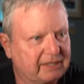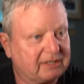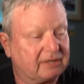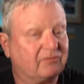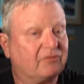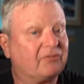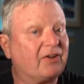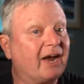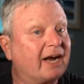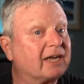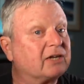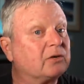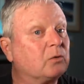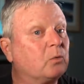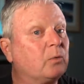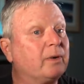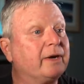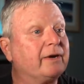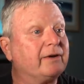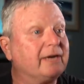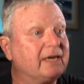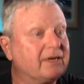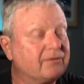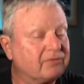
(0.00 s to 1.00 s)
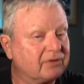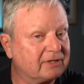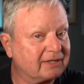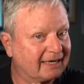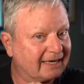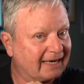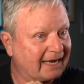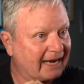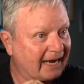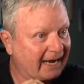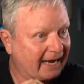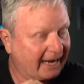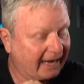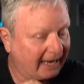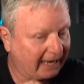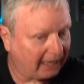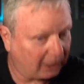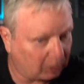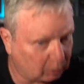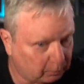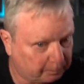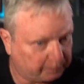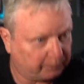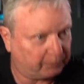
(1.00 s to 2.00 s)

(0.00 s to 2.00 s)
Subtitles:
In fact, we're even going to help